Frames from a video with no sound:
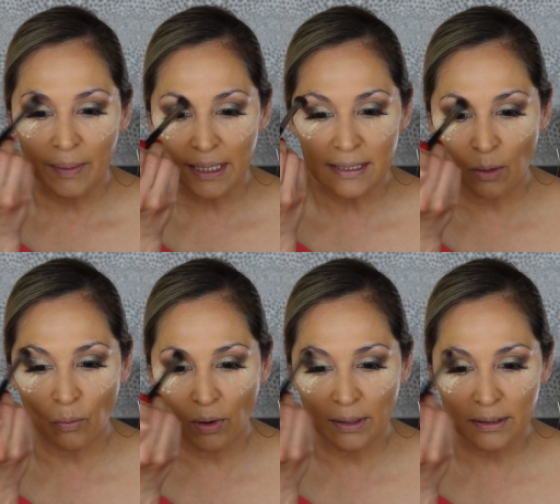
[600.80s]
because I
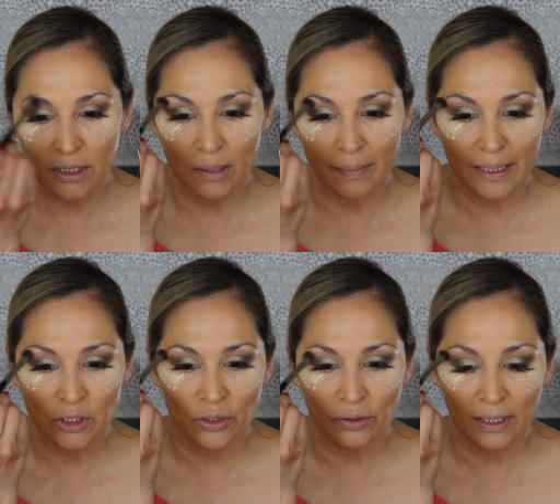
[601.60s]
want to make
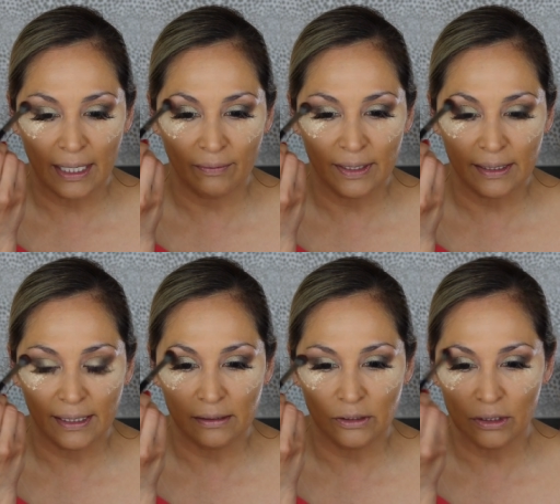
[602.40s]
sure that
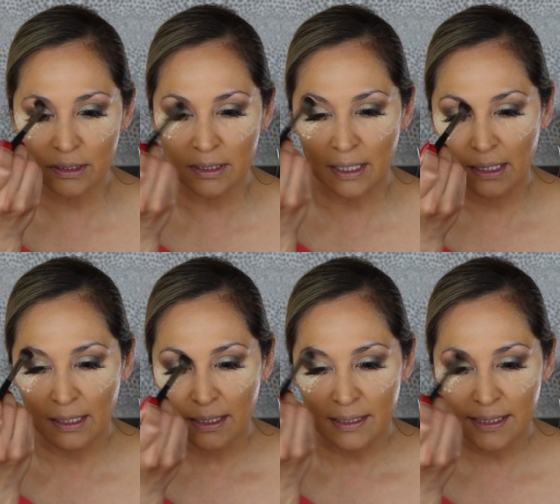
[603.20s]
everything looks
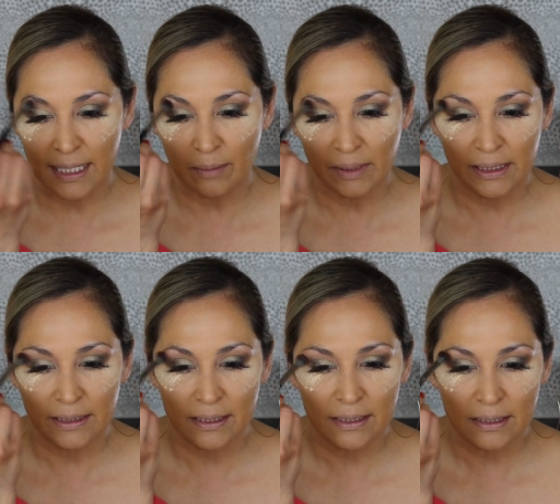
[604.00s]

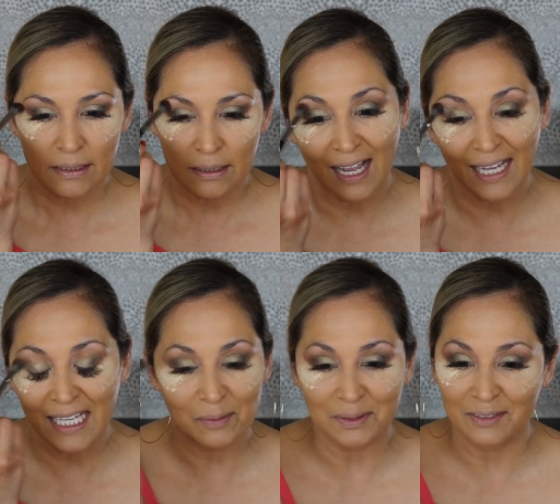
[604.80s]
seamless. I
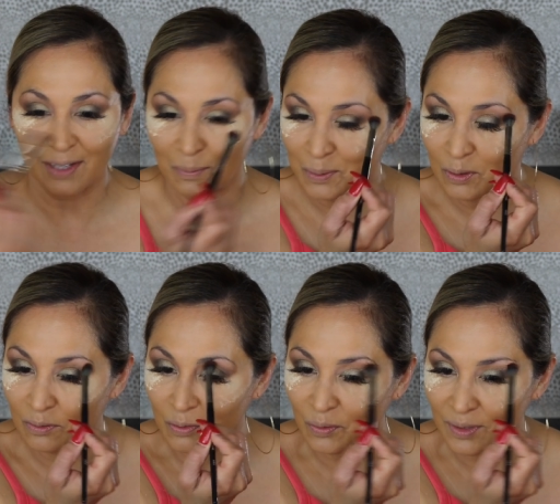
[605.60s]
can't believe how
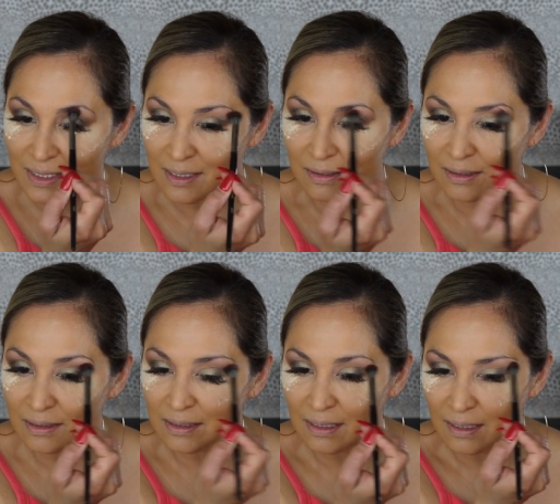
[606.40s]
beautiful this
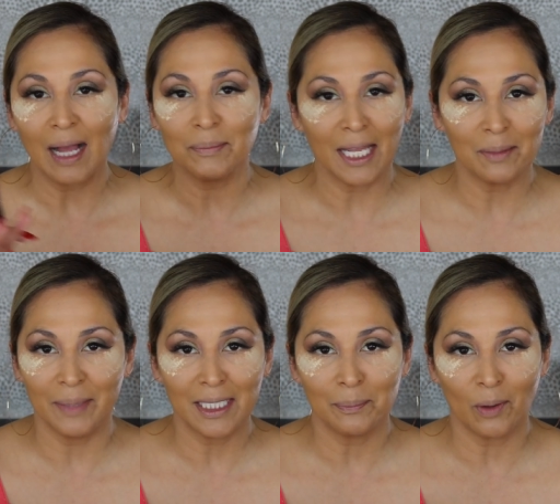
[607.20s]
looks. I'm not a
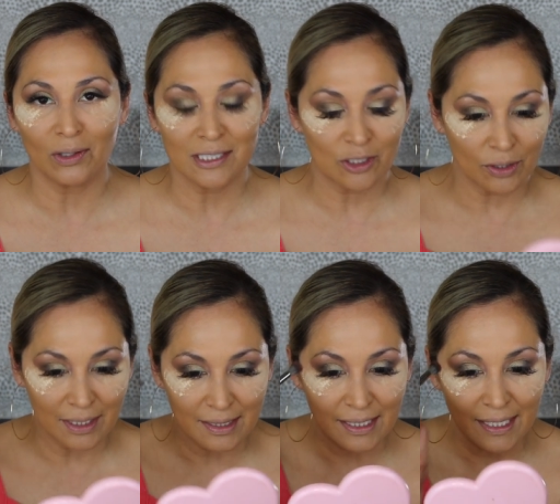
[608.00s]
makeup artist or
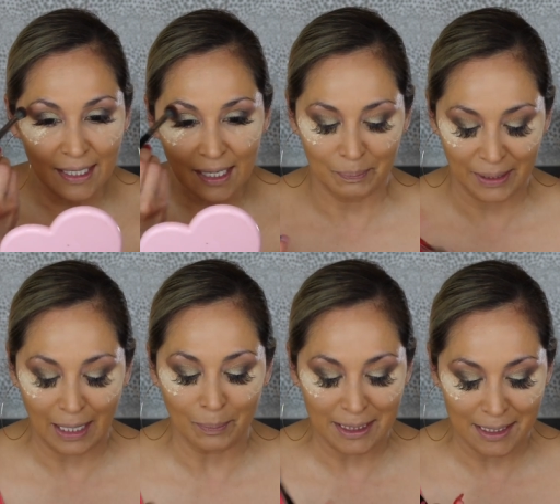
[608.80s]
anything, but
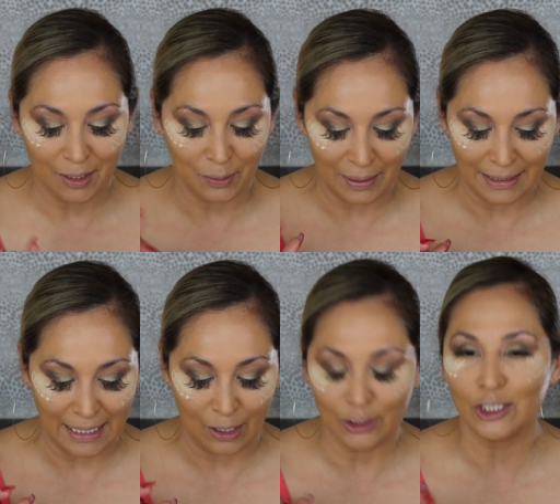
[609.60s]
I'm gonna tell you right
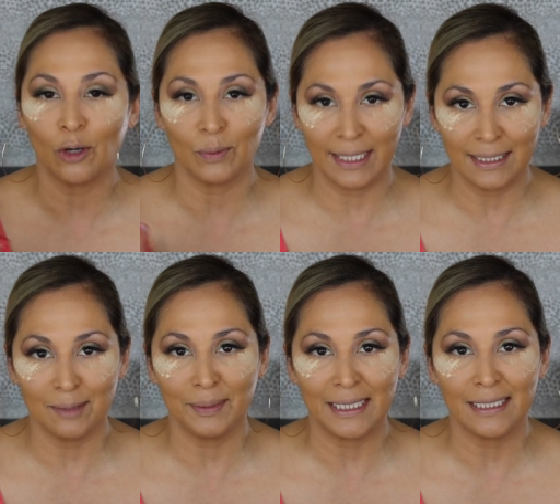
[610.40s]
now, you don't need
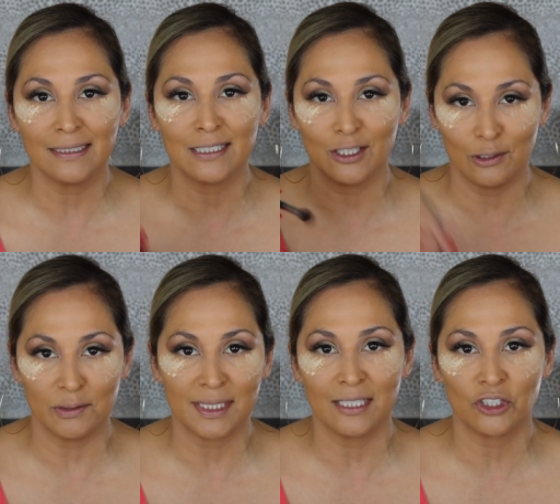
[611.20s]
to be to
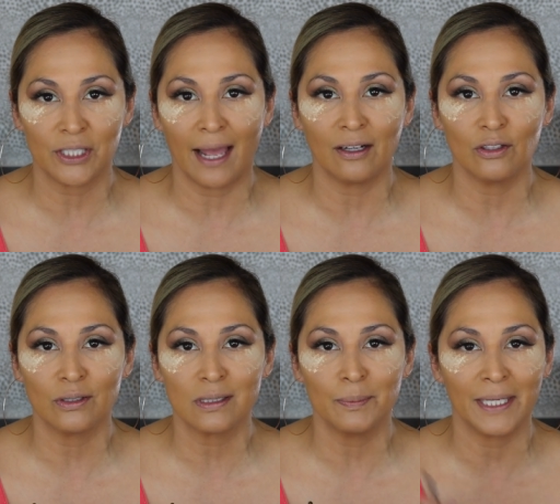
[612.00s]
use these
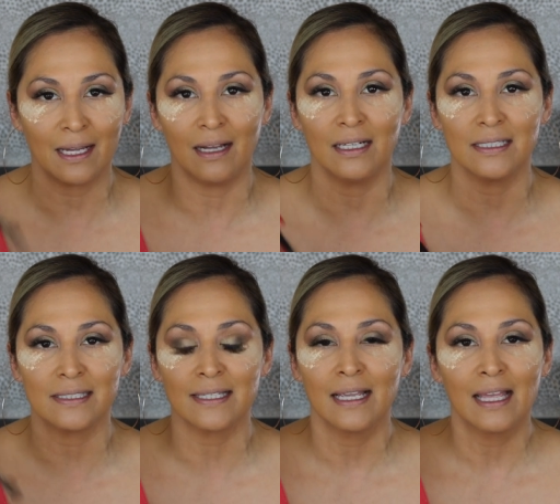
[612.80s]
shadows
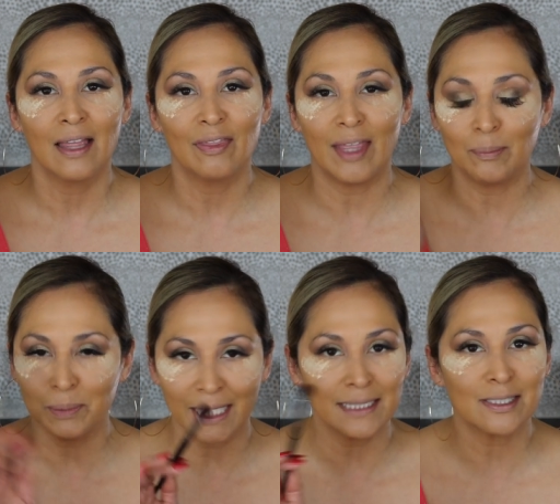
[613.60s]
because they
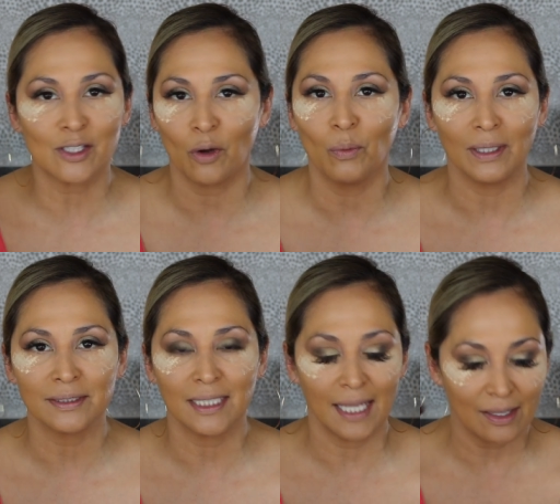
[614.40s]
blend so well
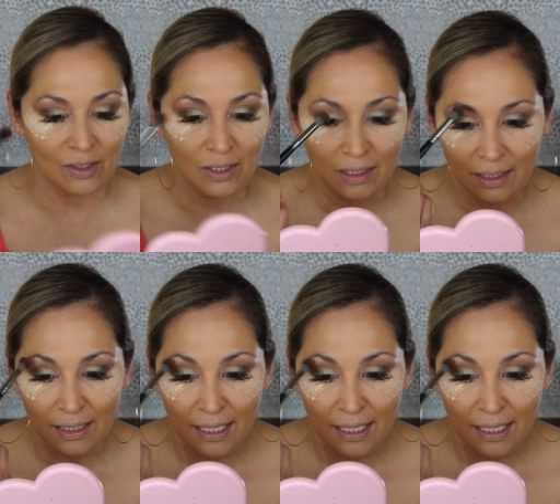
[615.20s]
together